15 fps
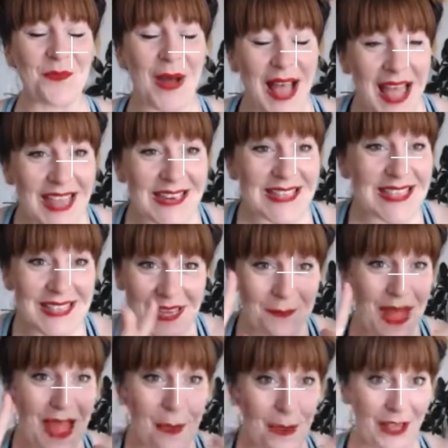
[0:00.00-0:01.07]
But
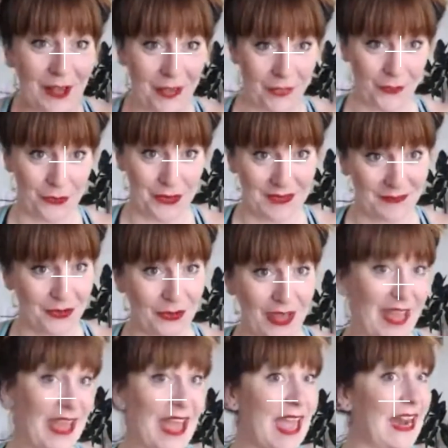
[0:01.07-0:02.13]
somehow I got through it,
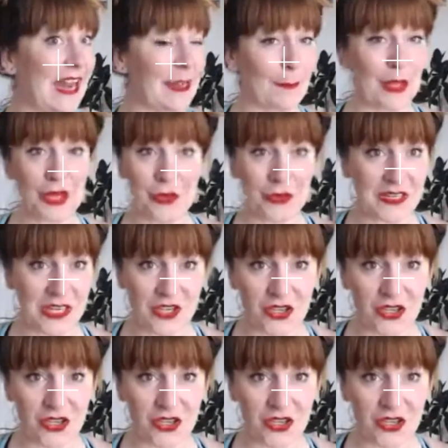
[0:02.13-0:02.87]
okay? And I'm a yoga